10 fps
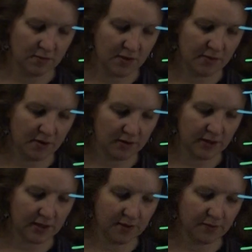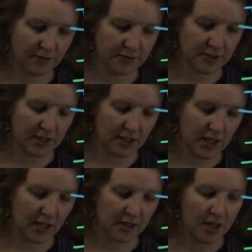Maybe you're a lucky person that
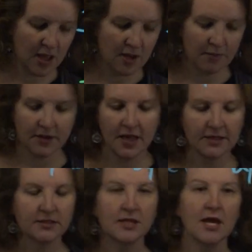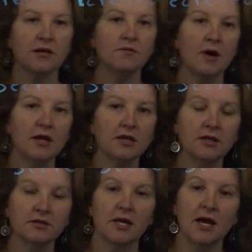can't. But that's the antibody
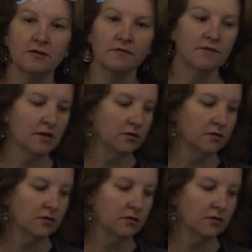that's active in